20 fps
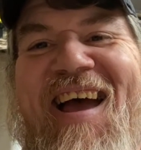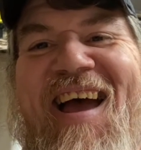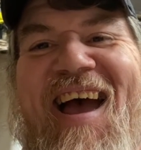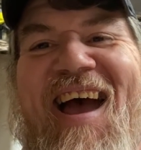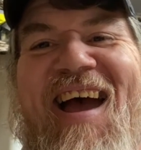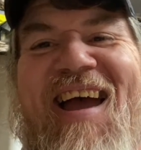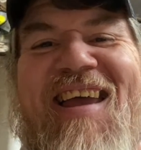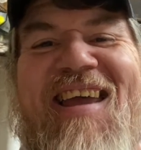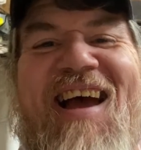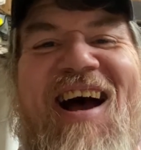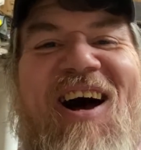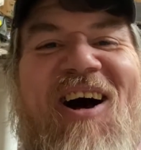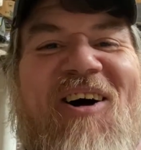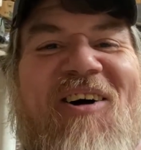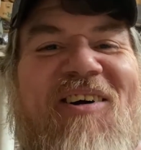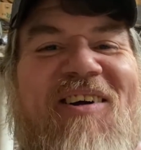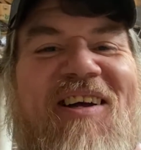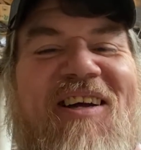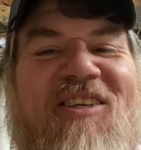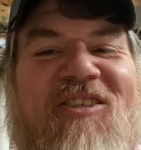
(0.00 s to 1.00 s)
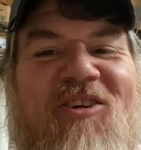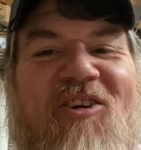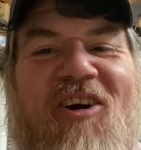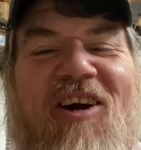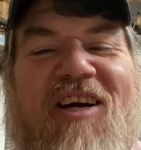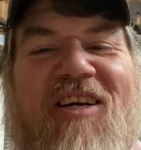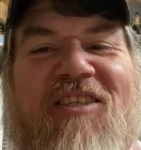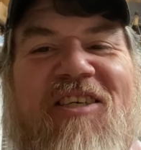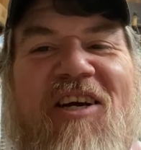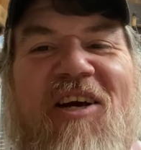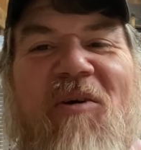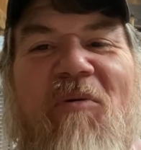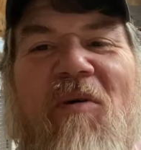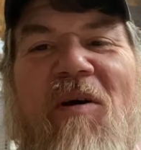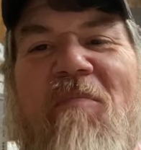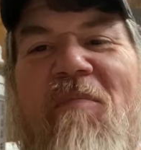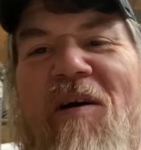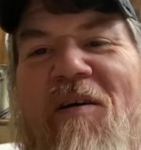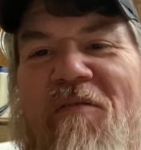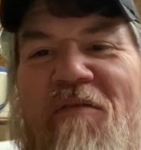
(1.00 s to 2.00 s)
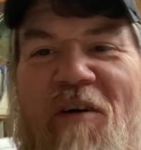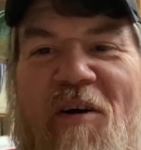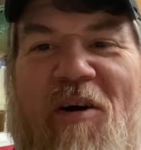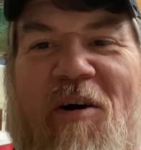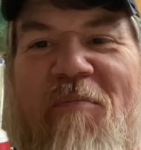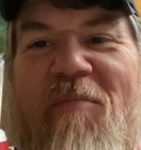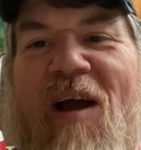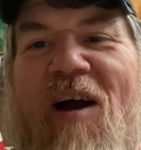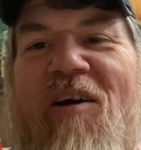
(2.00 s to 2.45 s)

Hey y'all, it's Grizz here at Windmill Farm.